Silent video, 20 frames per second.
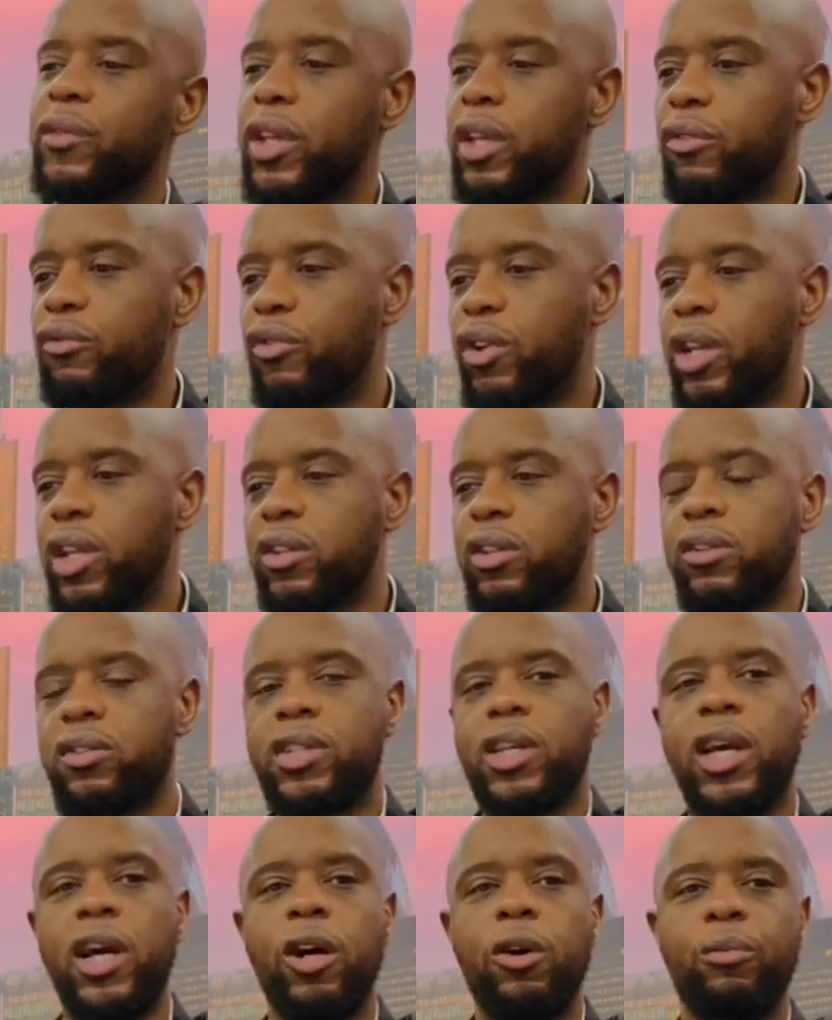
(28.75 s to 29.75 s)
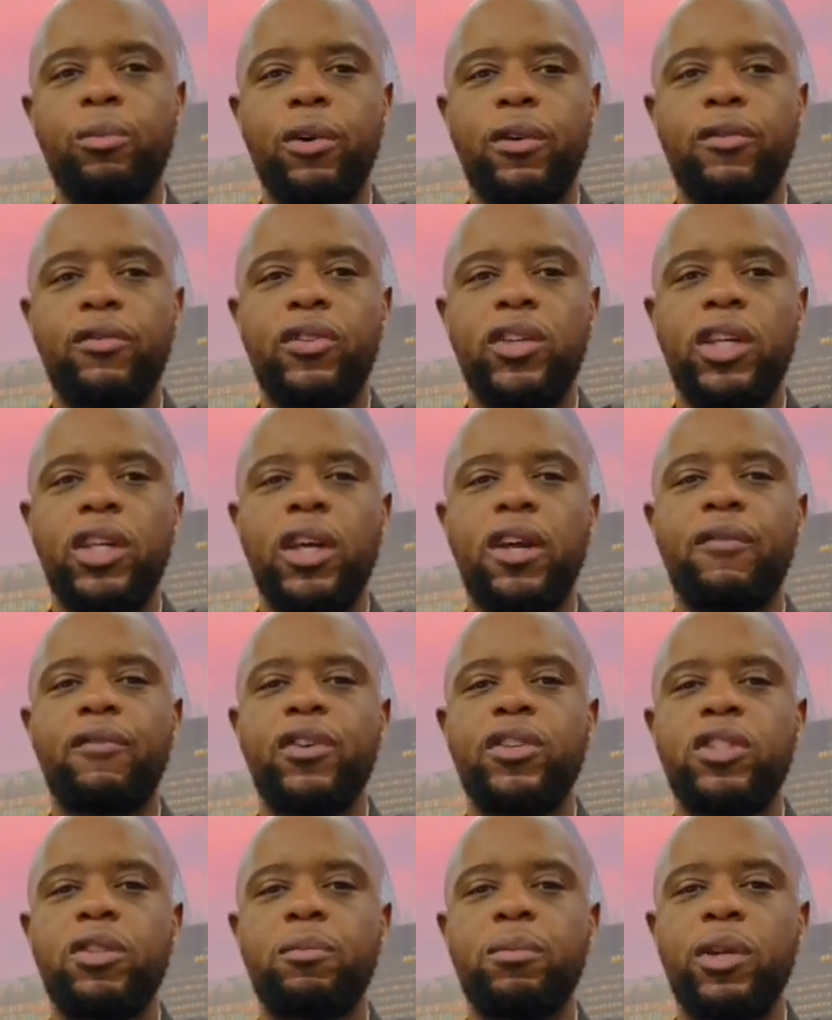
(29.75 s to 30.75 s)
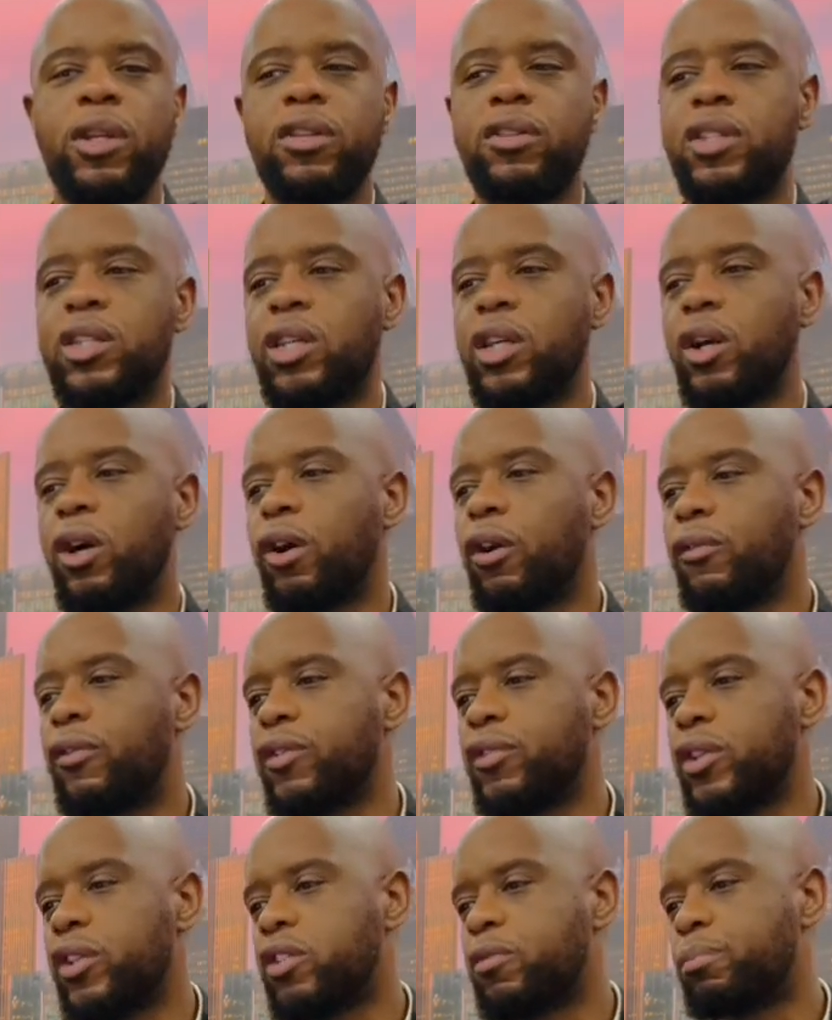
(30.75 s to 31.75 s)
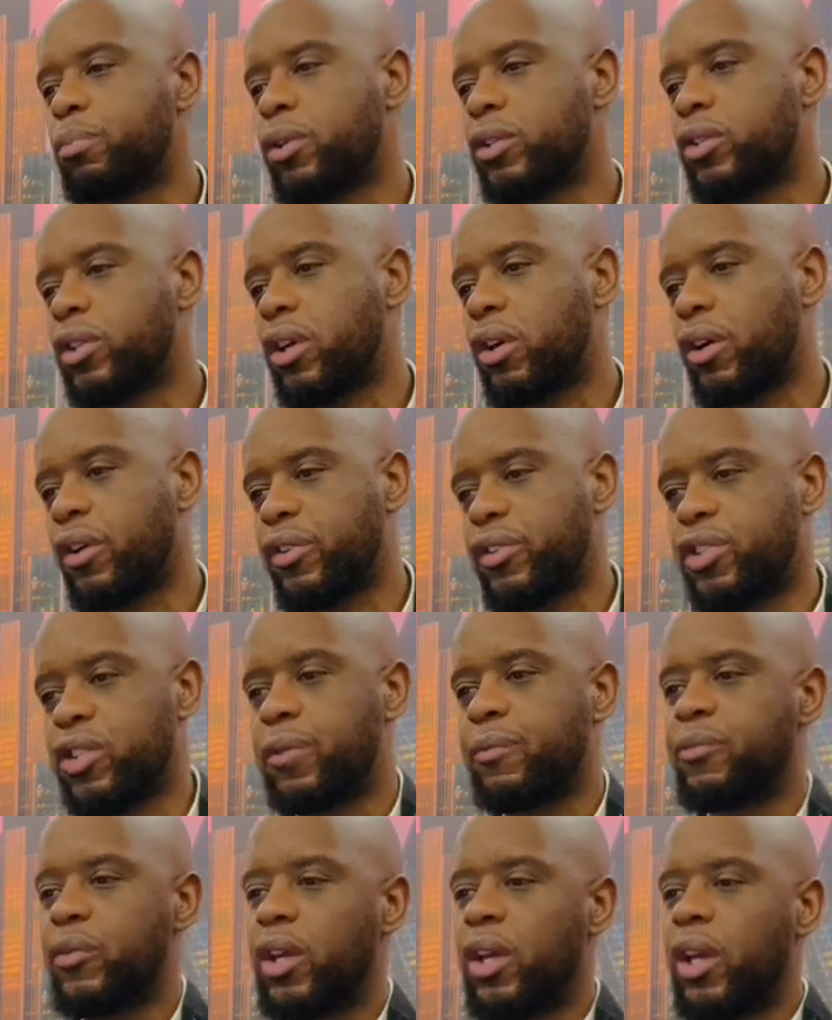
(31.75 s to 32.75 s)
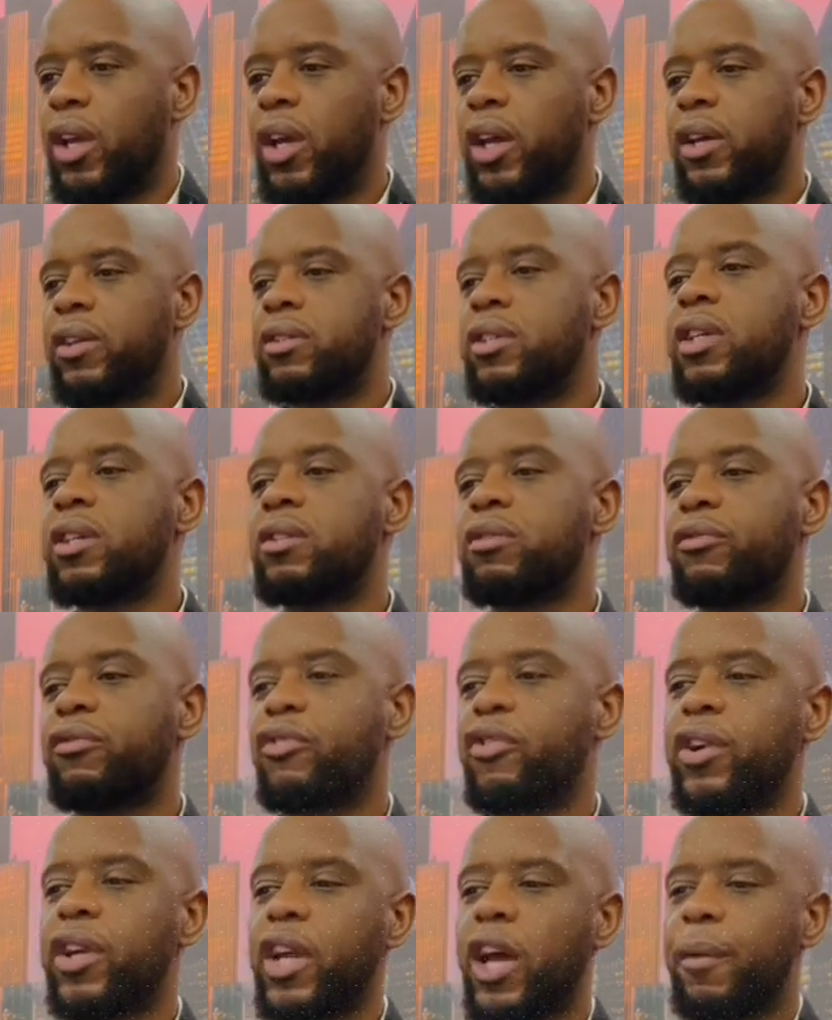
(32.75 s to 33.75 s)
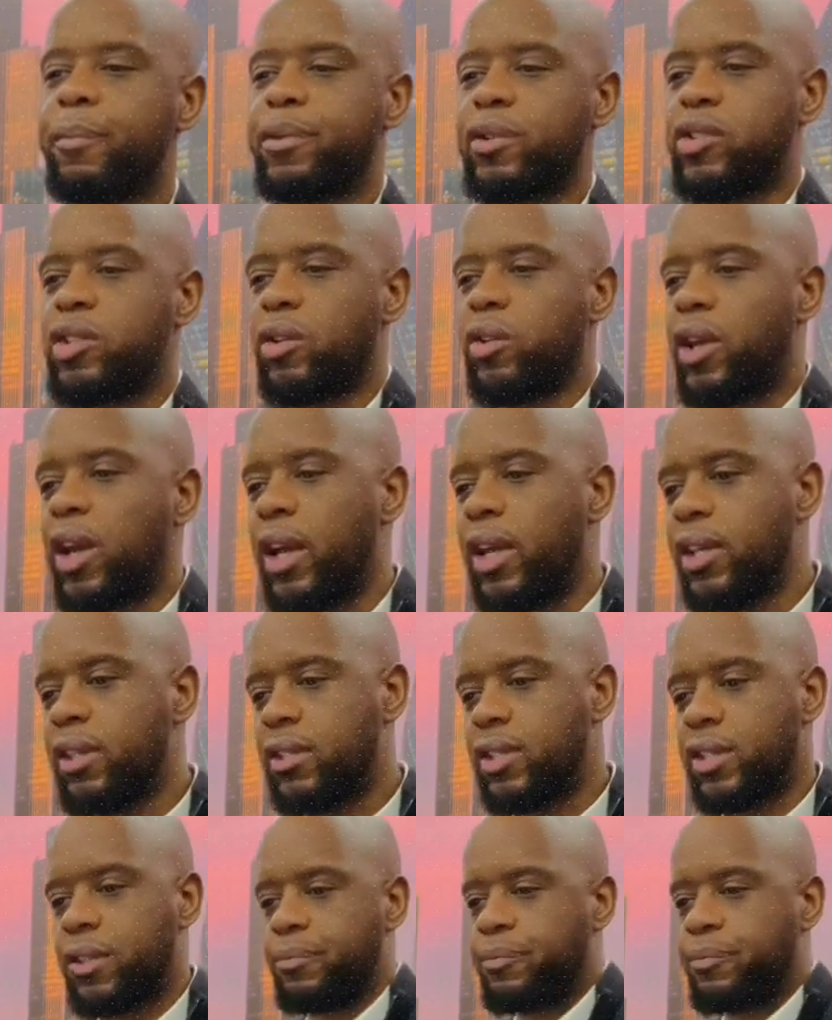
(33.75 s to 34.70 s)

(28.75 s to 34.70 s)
It really does help with the visibility of this podcast. Season 3, Episode 8.